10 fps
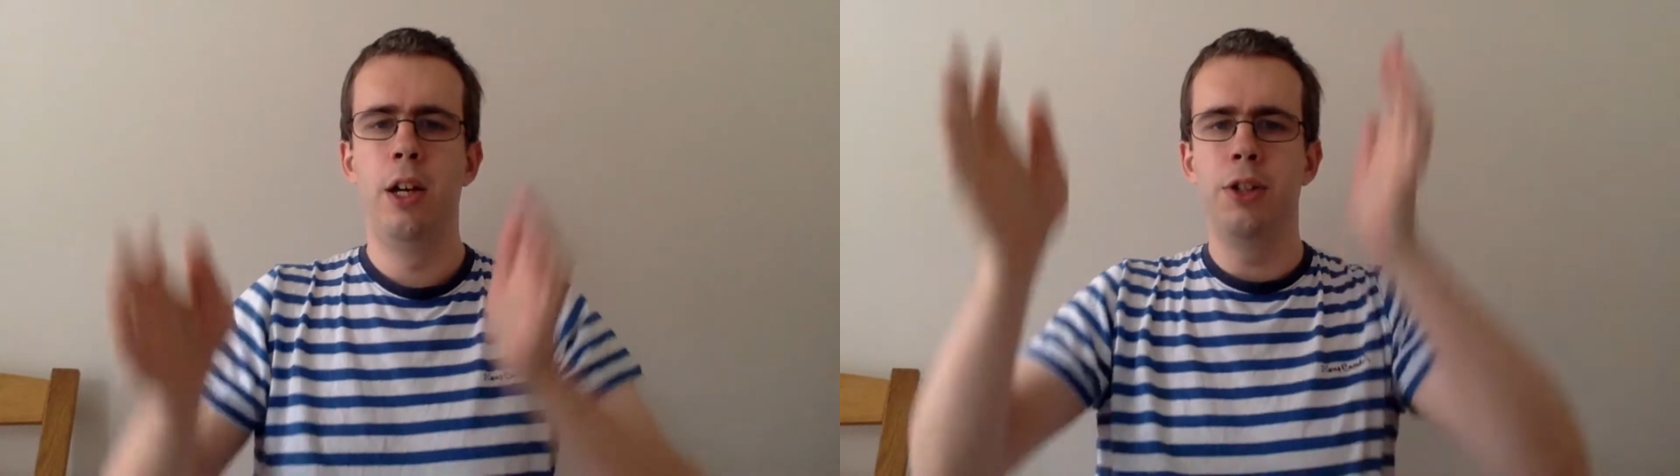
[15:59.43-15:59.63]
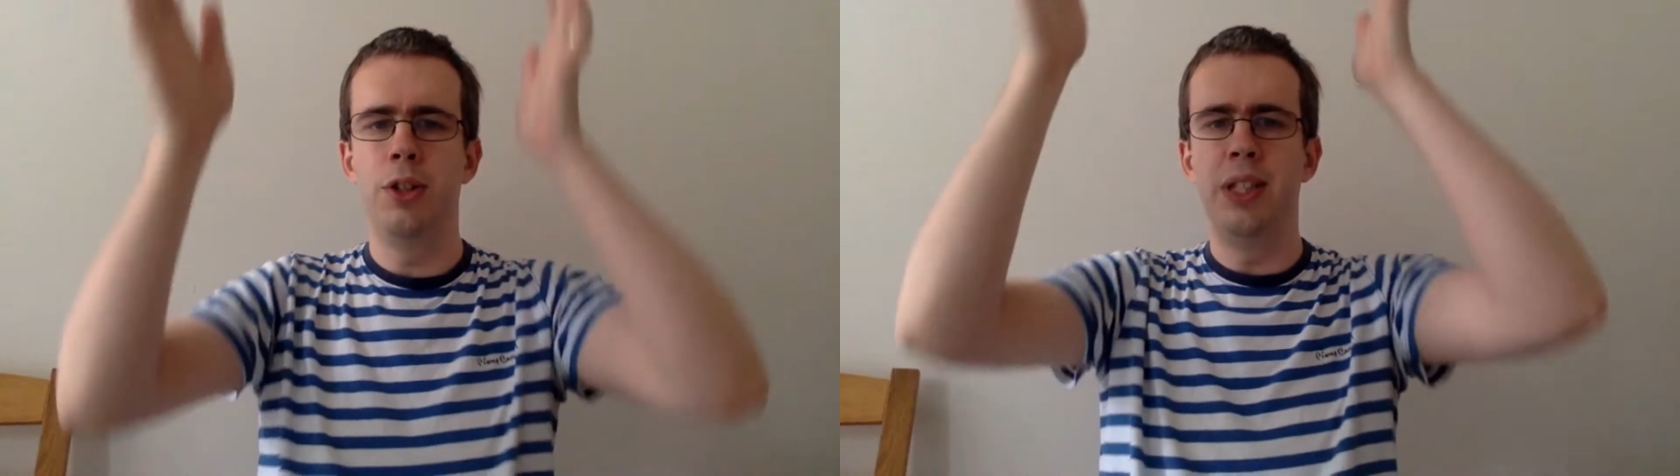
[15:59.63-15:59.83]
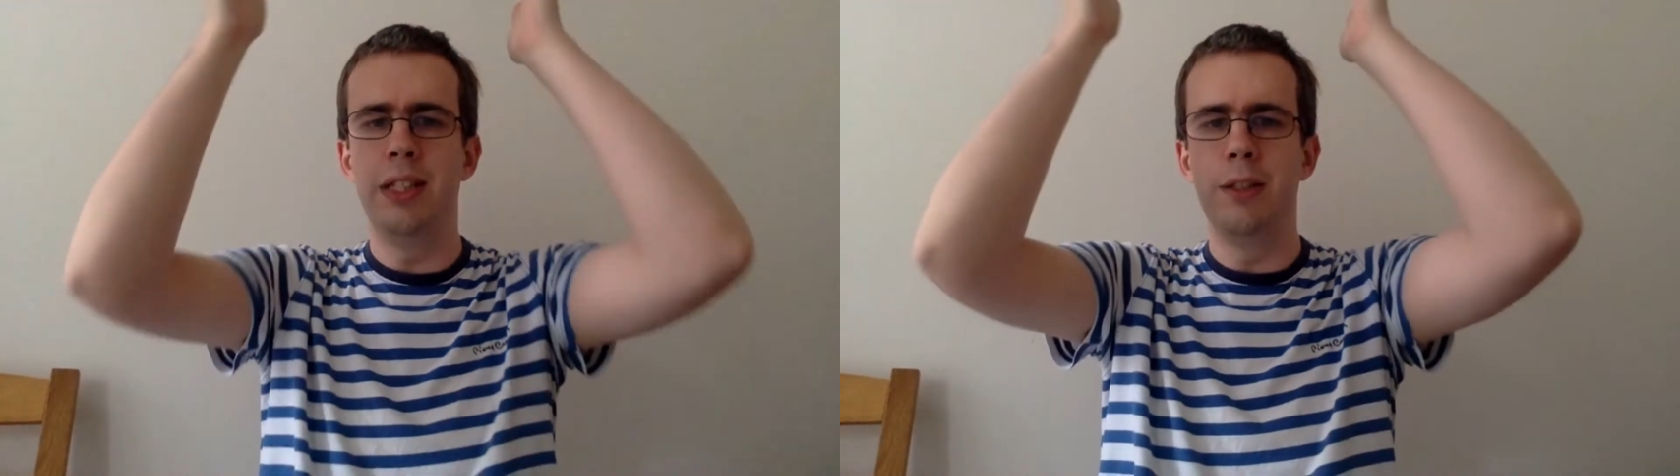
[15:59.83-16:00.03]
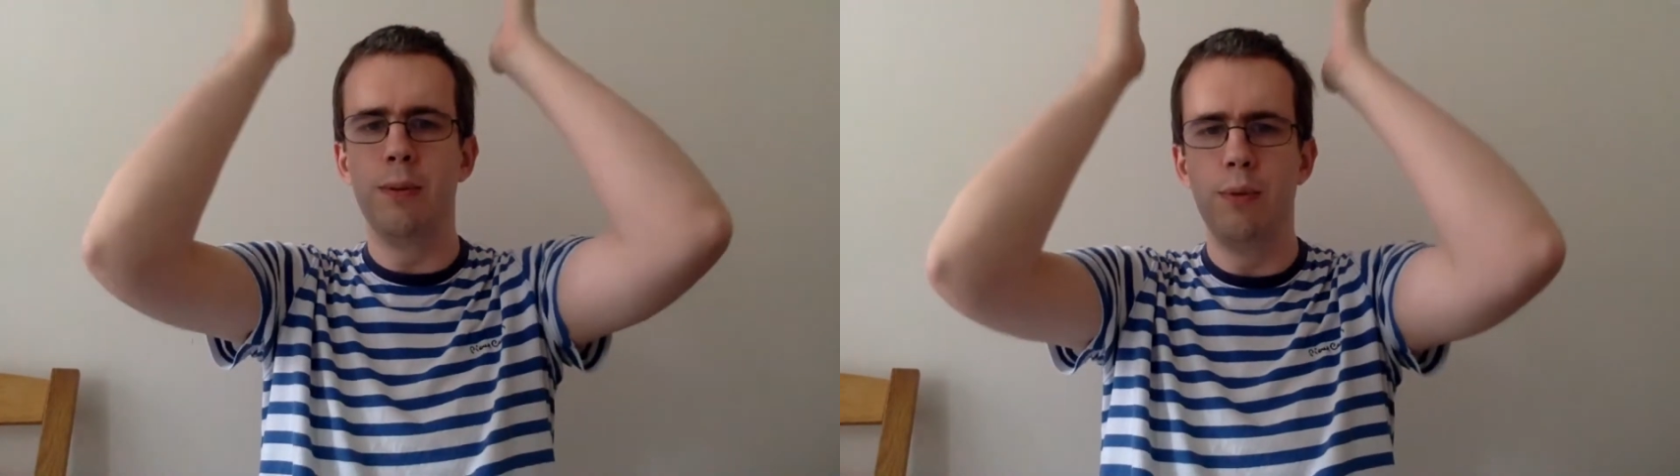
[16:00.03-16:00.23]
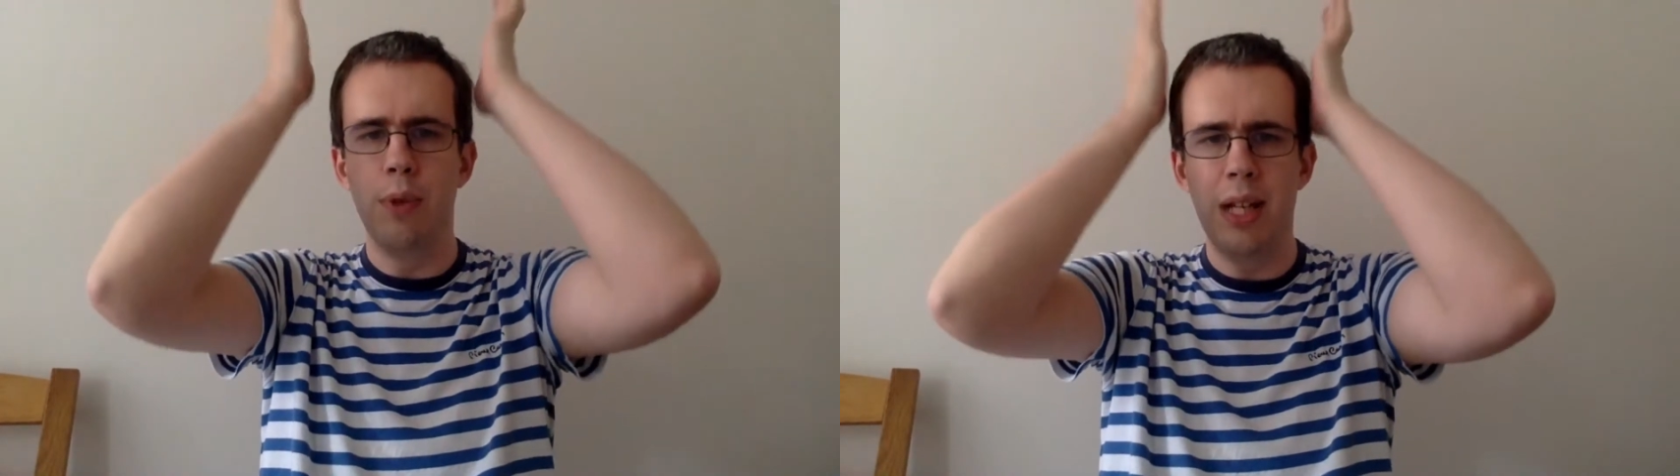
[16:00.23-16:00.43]
So
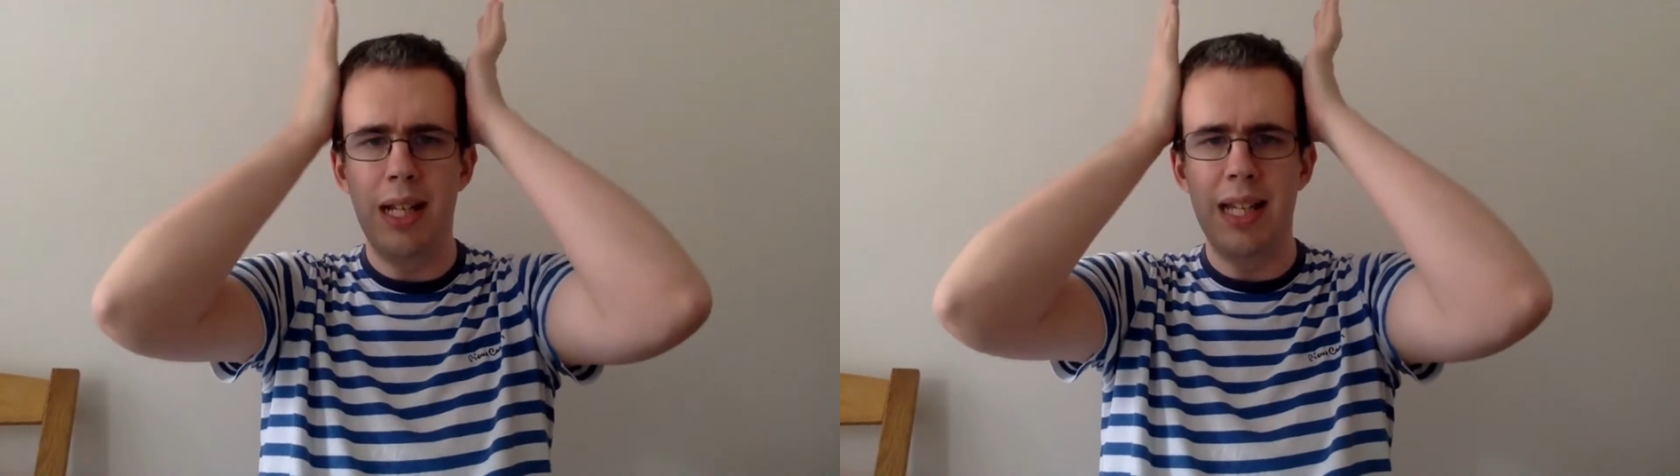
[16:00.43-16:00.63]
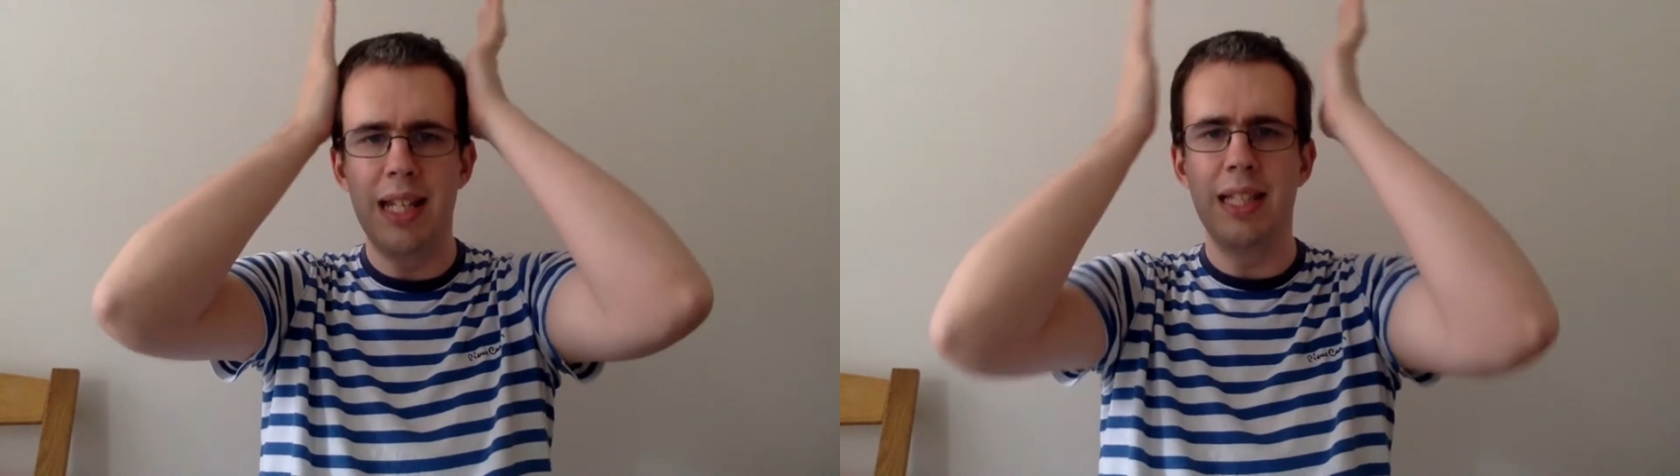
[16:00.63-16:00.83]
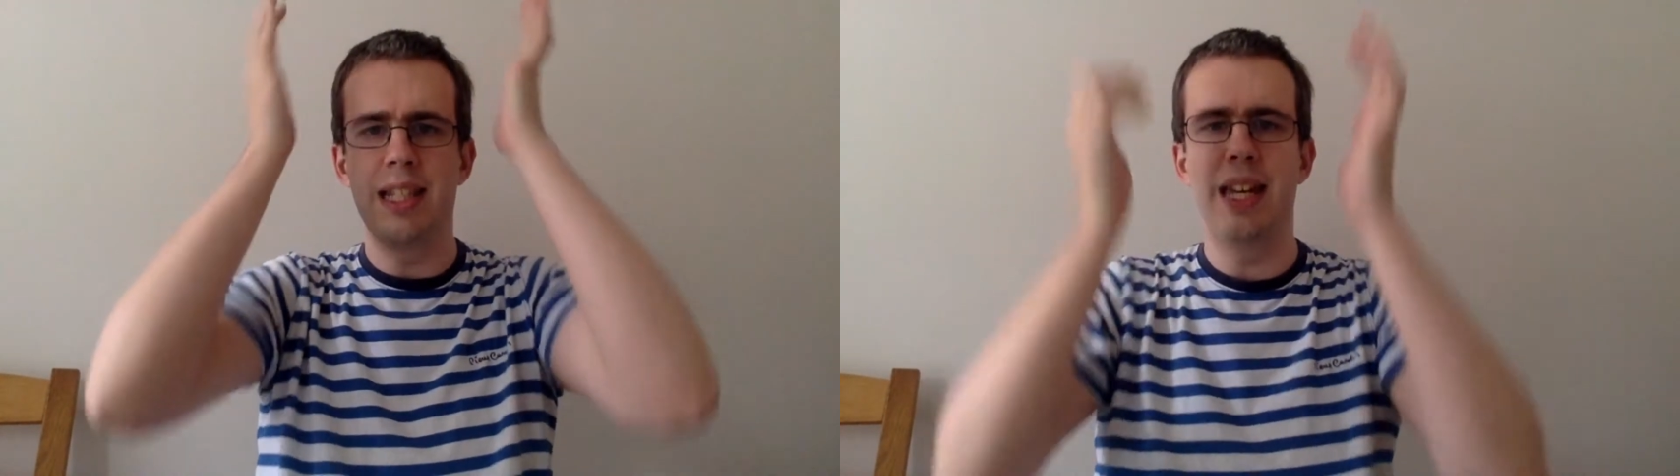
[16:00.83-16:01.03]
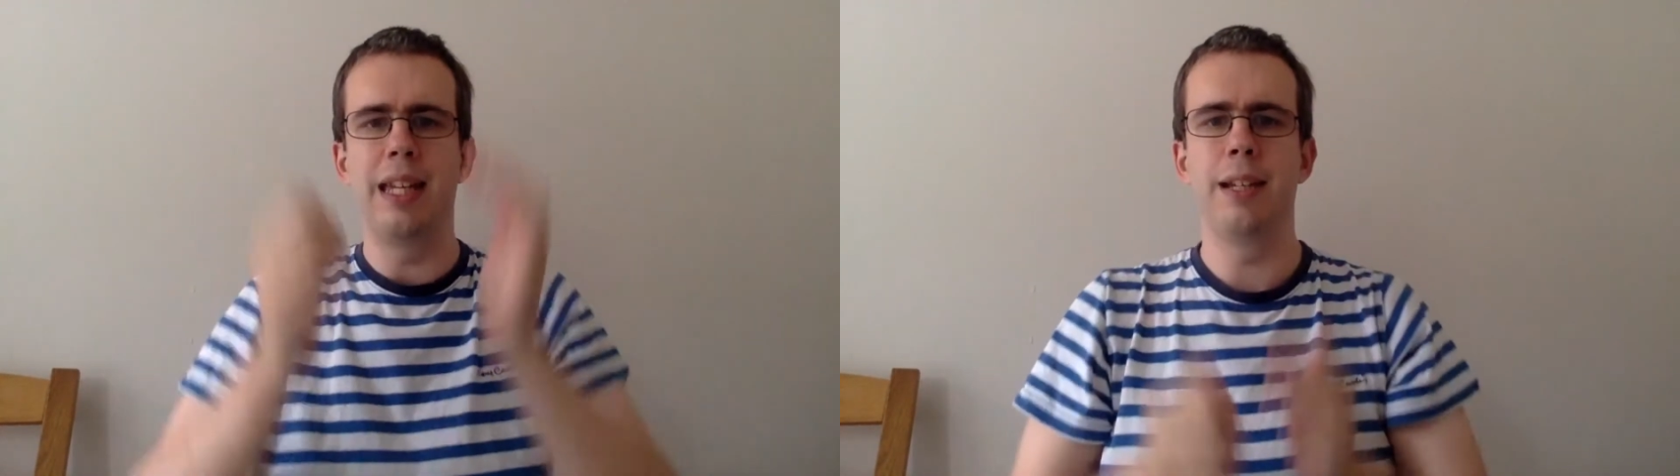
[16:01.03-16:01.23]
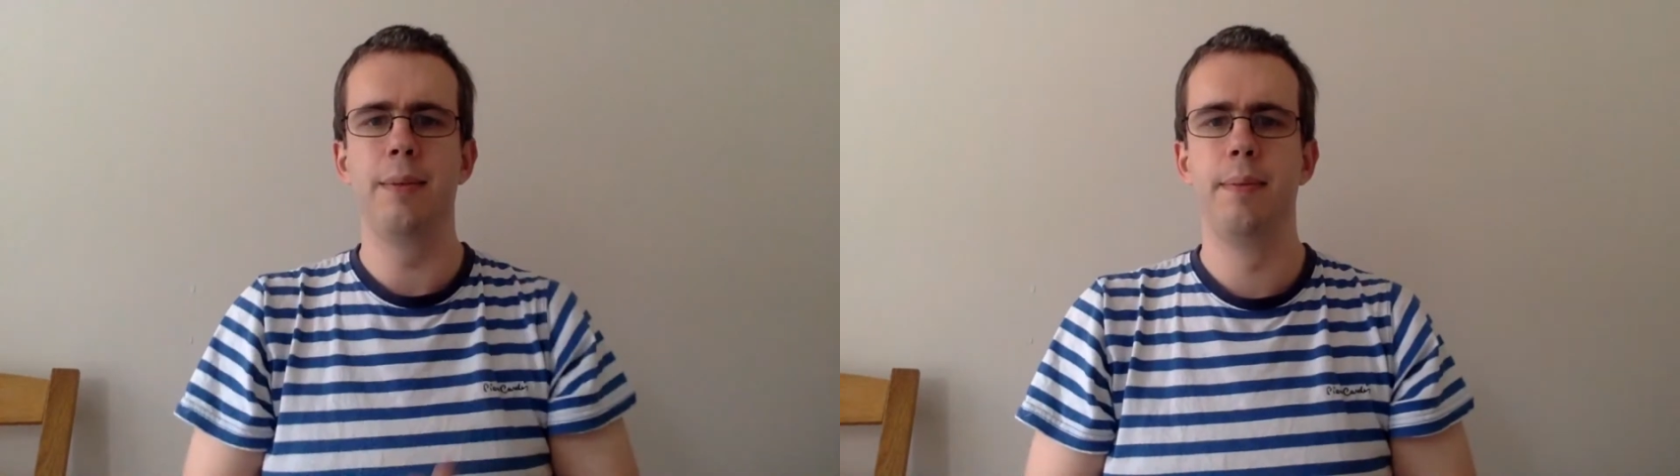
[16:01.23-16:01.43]
Jesus really is
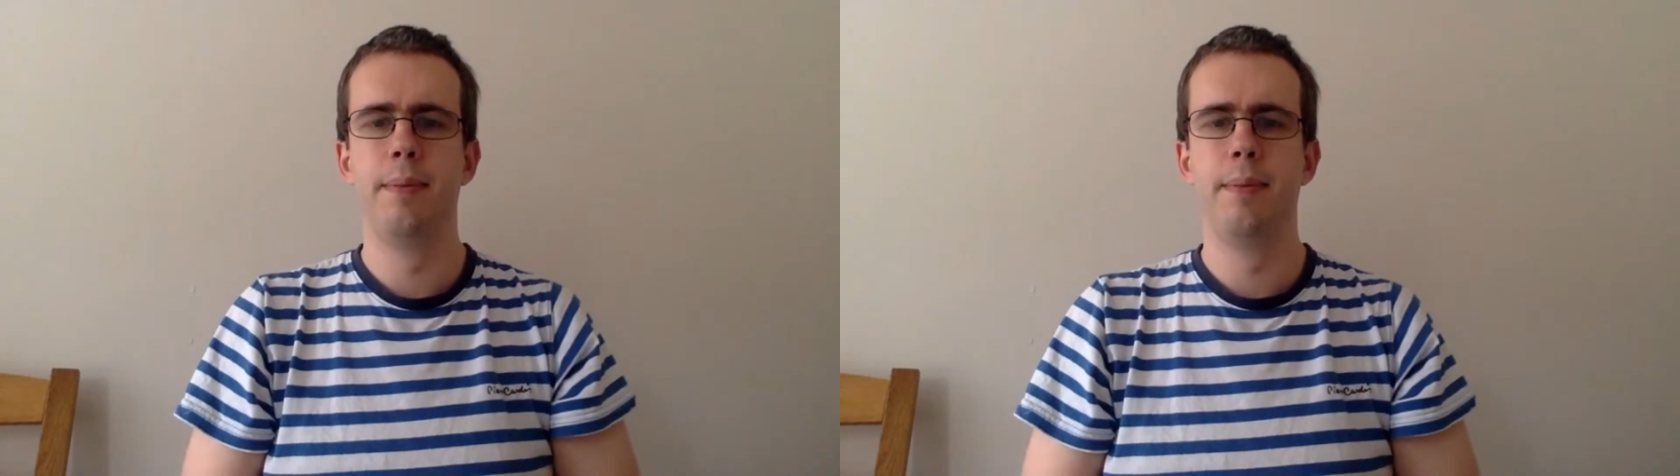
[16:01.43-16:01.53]
king.